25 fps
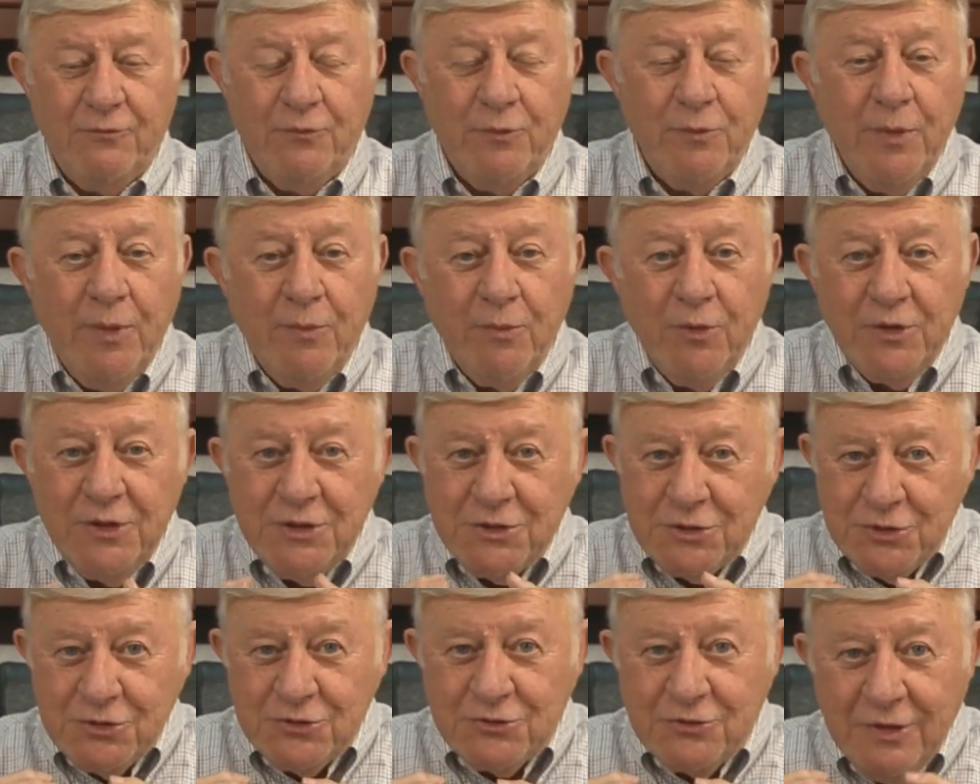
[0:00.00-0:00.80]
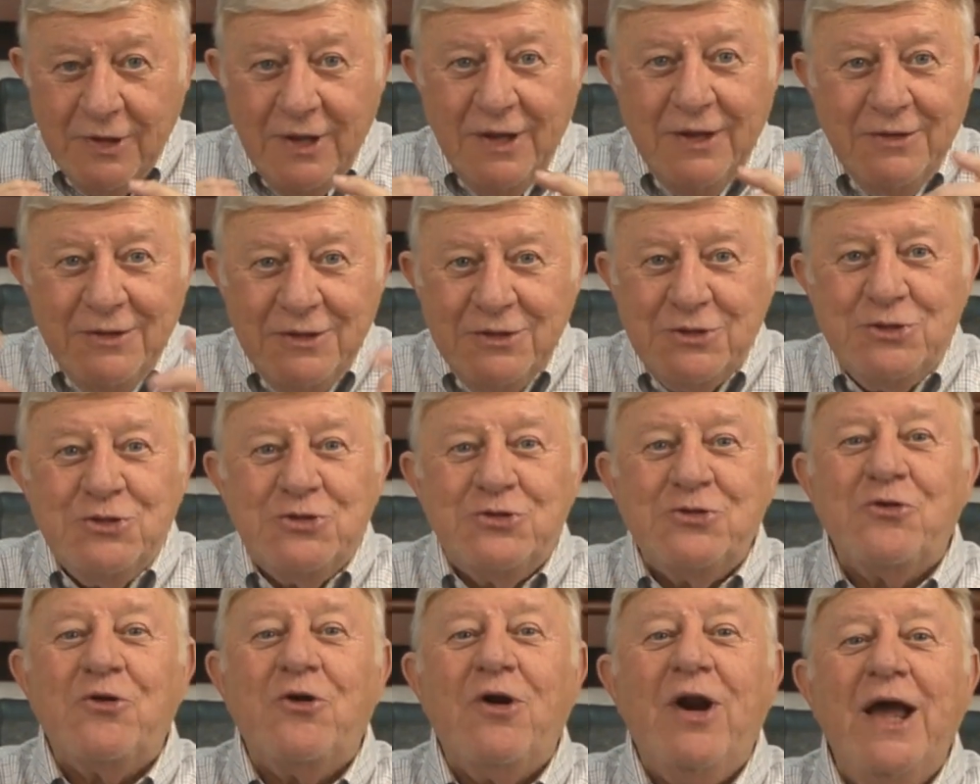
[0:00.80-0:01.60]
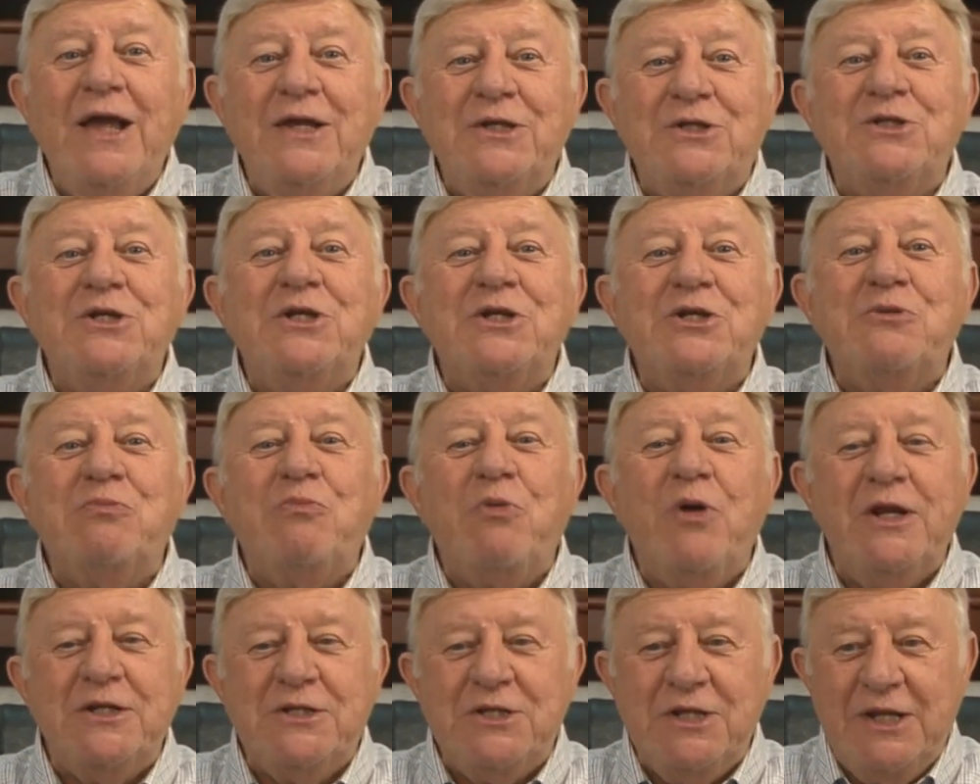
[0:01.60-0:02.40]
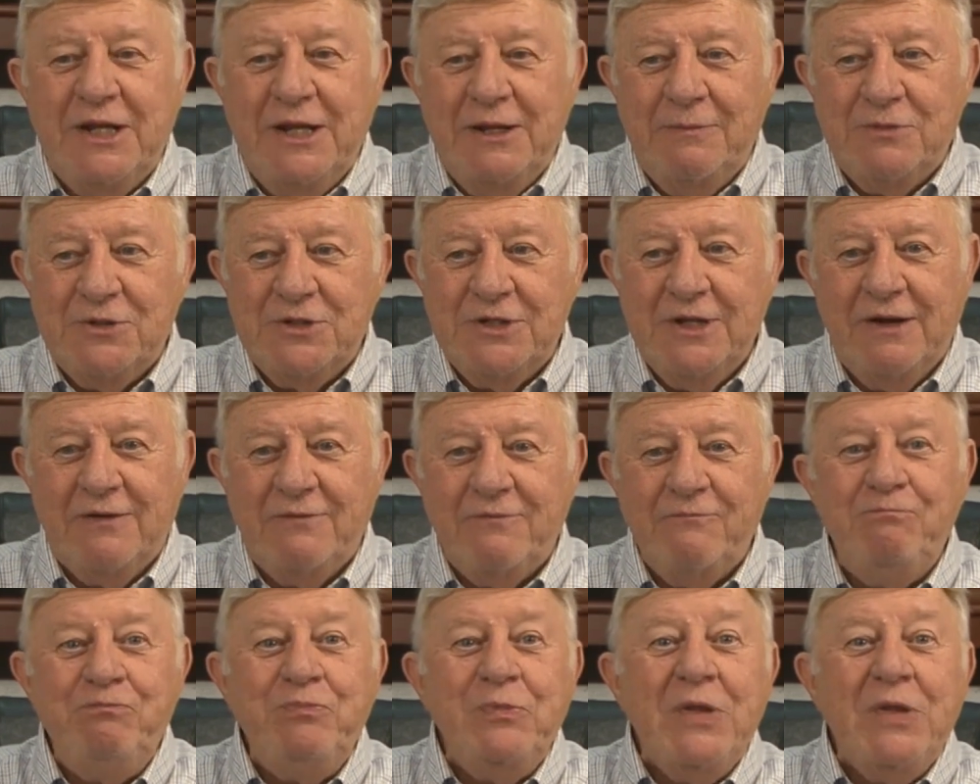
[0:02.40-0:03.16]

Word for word: Remember, this is this is Christ expressing himself.